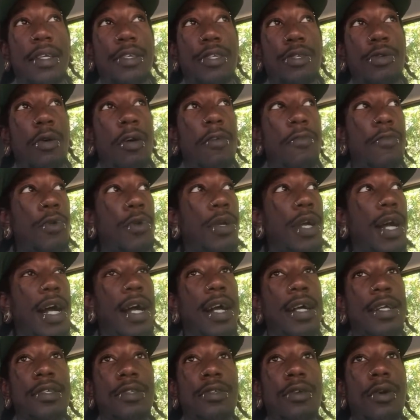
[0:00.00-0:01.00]
So if you
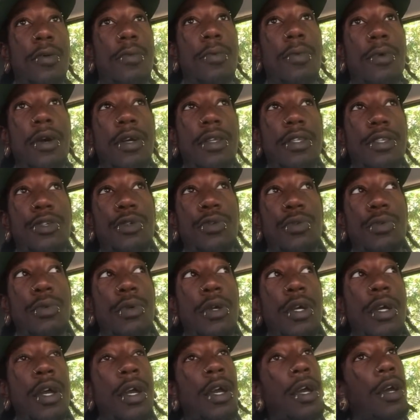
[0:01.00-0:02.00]
guys don't want to,
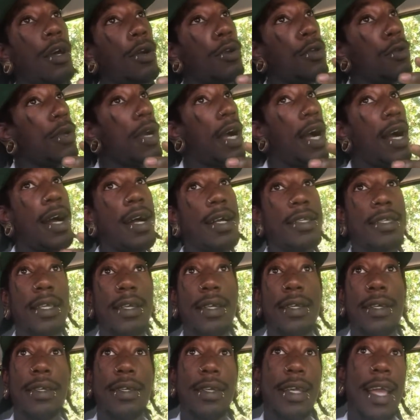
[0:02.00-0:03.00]
you guys
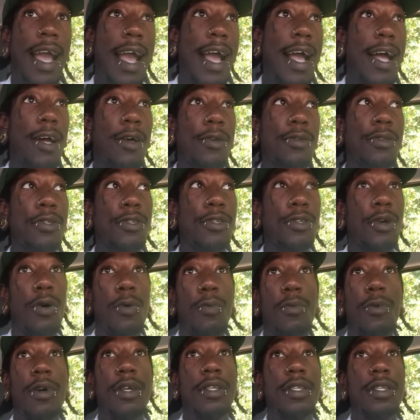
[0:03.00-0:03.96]
and gals don't want